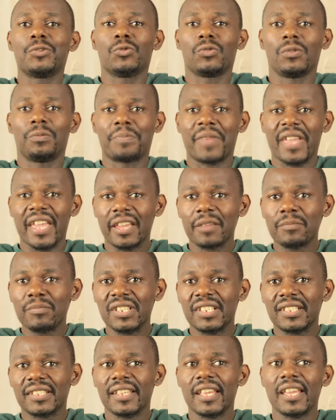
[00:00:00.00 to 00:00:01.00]
You will make
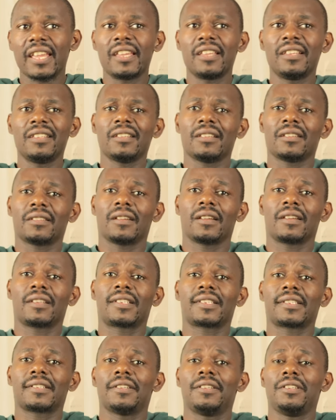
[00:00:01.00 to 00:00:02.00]

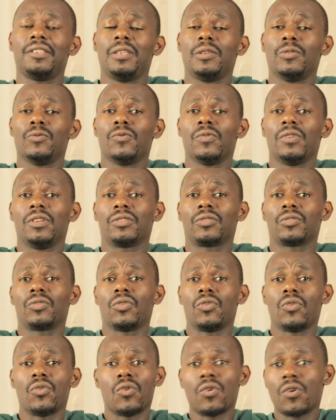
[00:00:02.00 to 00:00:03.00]
mistakes, you will
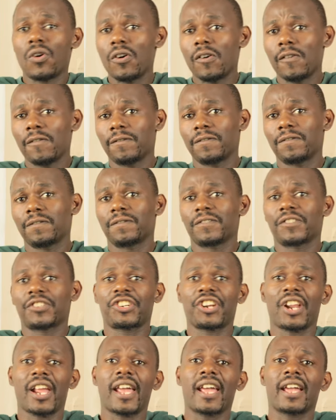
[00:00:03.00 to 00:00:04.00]
go off
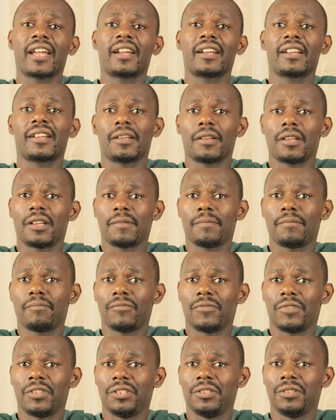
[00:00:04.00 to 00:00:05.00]
track,
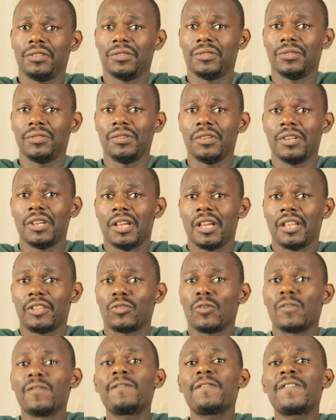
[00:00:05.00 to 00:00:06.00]
you know.
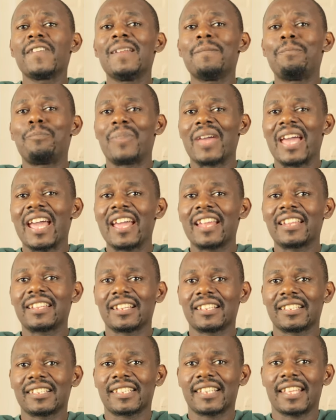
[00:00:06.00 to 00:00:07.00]
Don't feel bad
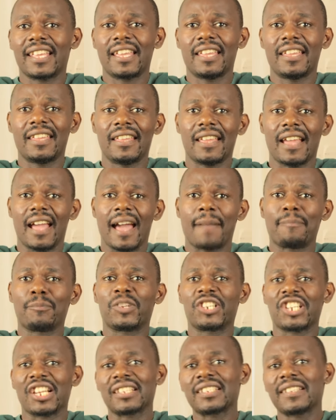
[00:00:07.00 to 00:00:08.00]
and say,
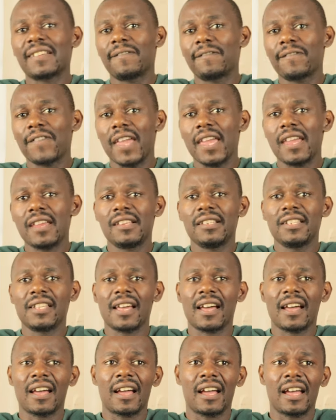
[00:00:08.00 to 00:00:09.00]
I'm just a
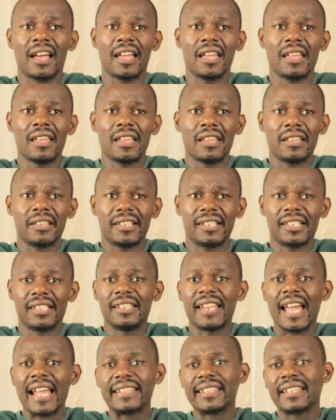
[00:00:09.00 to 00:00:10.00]
failure, this
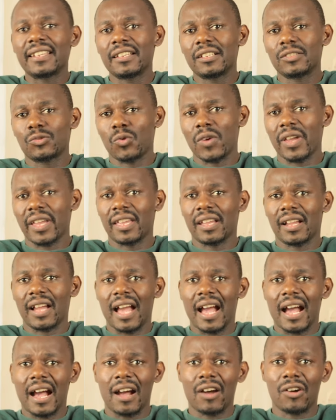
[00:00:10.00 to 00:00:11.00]
nothing is working
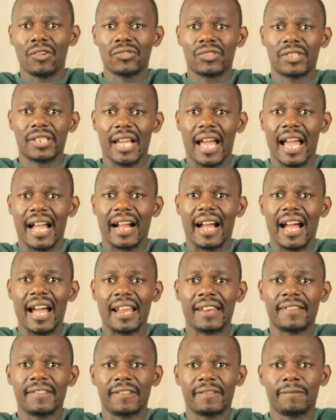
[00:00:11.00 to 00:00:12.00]
out, I
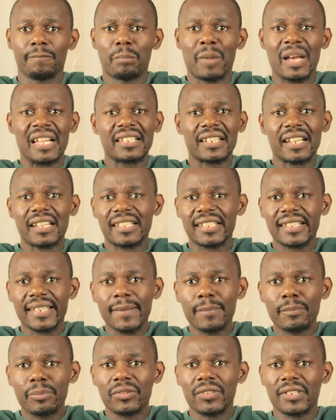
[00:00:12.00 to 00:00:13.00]
can't master
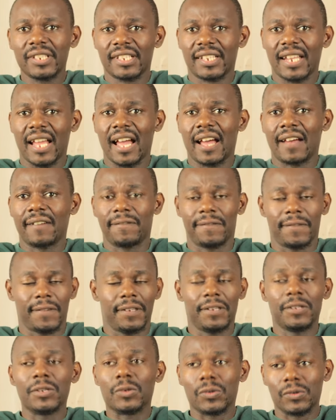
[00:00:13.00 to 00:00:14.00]
simple stuff.
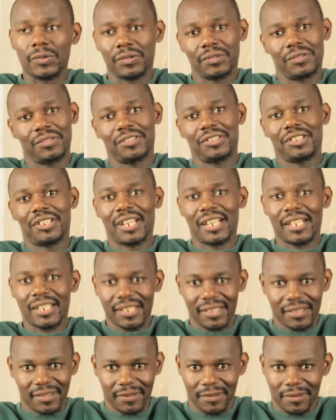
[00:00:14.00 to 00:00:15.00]
No,
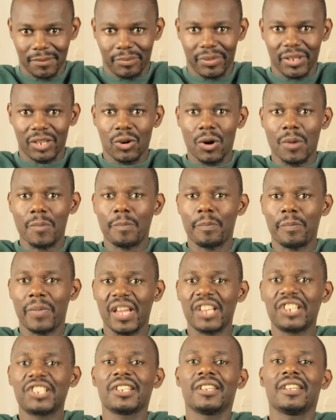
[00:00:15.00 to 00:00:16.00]
just be
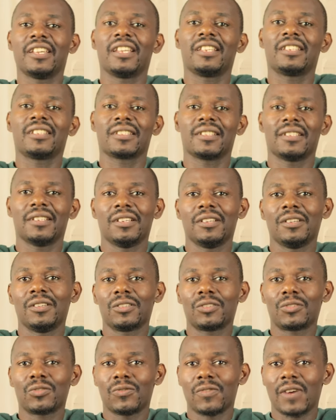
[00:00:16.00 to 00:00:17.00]
compassionate
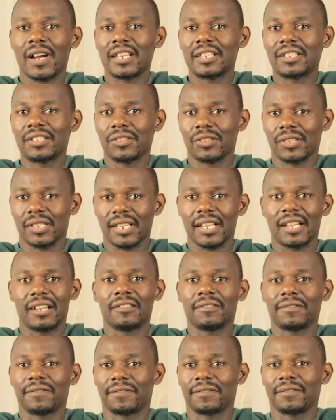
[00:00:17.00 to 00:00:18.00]
towards
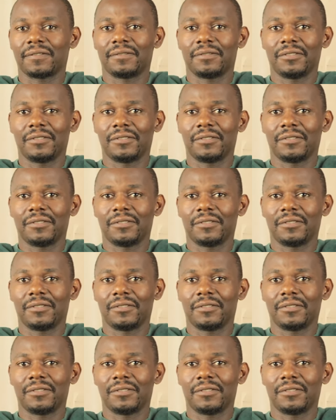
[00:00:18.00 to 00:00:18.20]
yourself.